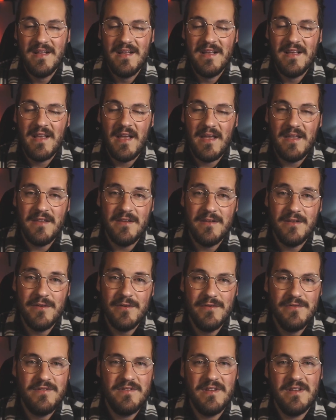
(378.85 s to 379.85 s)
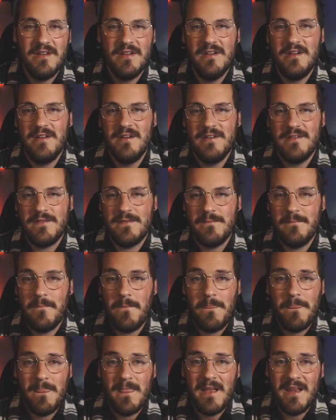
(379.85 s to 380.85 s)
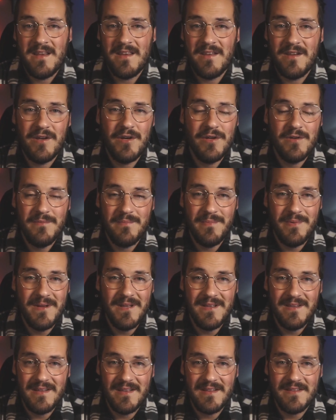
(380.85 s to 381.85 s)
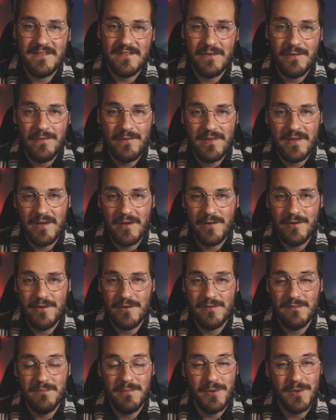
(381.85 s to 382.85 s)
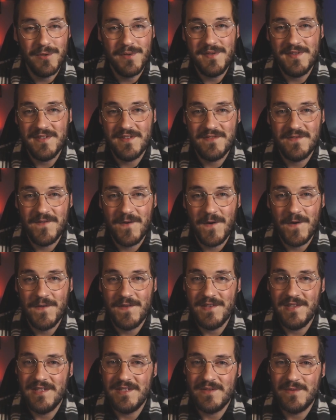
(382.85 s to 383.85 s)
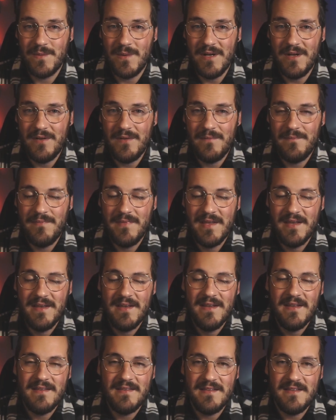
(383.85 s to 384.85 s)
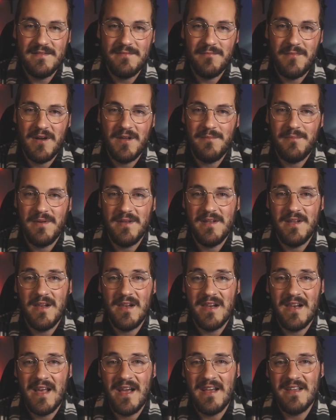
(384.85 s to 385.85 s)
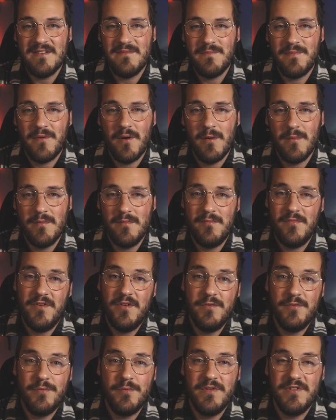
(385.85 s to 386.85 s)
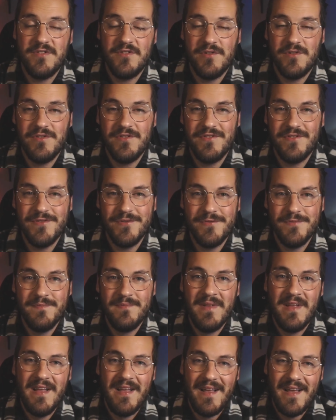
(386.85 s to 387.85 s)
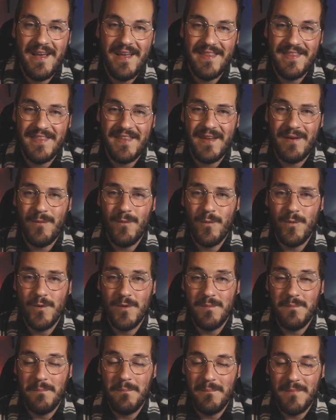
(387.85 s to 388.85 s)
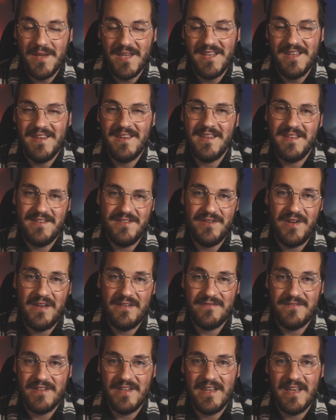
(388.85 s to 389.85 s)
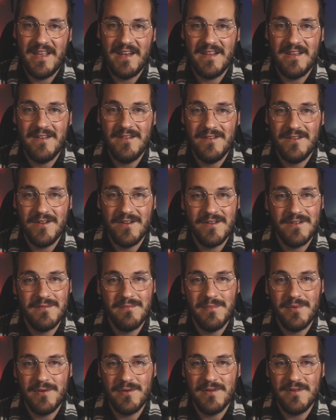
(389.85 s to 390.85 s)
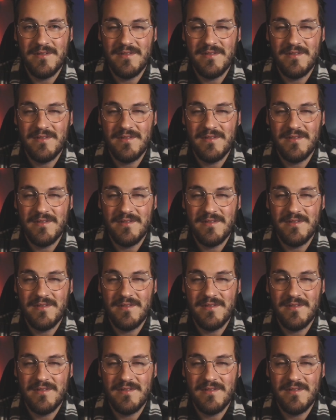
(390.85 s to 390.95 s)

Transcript: and you used it a lot, it could be that something on your board is faulty as well. This might be the last problem you resort to, and that would mean that you have to get another board.